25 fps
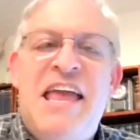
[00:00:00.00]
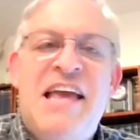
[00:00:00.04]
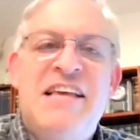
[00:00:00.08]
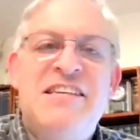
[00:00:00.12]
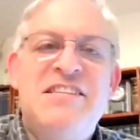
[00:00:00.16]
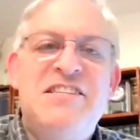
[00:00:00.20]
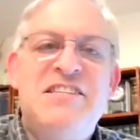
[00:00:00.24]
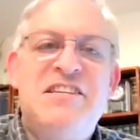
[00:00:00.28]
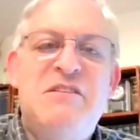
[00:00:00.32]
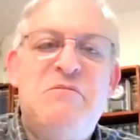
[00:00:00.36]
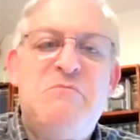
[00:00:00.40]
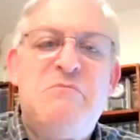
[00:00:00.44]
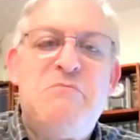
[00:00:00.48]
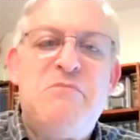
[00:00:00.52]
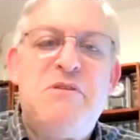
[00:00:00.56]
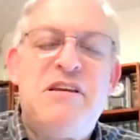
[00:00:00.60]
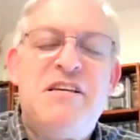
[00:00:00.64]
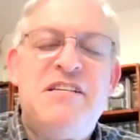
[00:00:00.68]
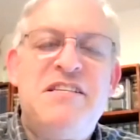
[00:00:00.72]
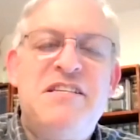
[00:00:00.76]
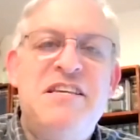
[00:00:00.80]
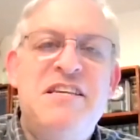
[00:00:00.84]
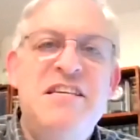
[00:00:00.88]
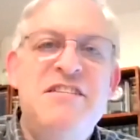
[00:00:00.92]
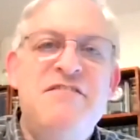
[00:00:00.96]
I asked him
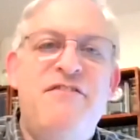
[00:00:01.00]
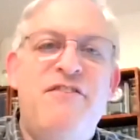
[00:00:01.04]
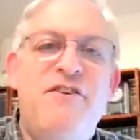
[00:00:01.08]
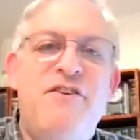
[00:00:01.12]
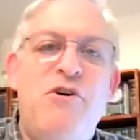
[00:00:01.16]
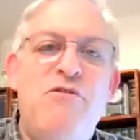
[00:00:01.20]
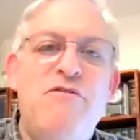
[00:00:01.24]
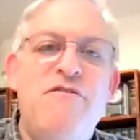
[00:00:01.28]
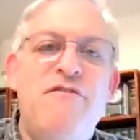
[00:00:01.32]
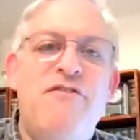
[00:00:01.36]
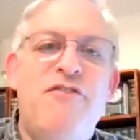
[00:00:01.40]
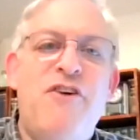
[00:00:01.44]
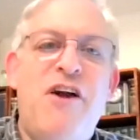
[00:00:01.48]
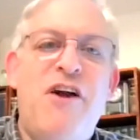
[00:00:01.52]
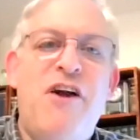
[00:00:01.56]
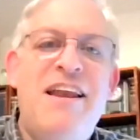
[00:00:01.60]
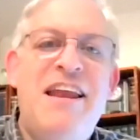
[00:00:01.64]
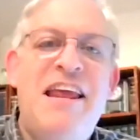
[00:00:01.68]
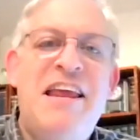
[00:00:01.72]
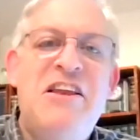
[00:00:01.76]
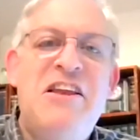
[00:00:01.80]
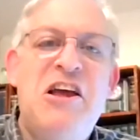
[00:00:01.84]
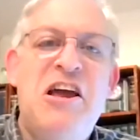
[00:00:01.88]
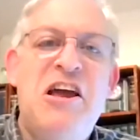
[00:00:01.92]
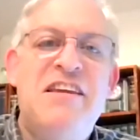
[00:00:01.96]
because he's flown
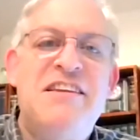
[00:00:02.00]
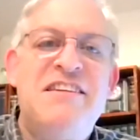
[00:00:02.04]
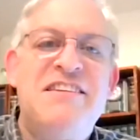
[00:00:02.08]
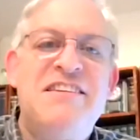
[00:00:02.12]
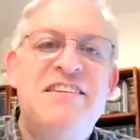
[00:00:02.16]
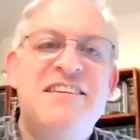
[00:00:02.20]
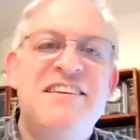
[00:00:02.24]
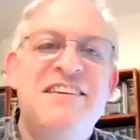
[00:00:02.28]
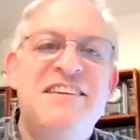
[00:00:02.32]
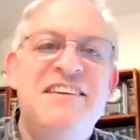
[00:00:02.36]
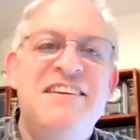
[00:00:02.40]
Friday night.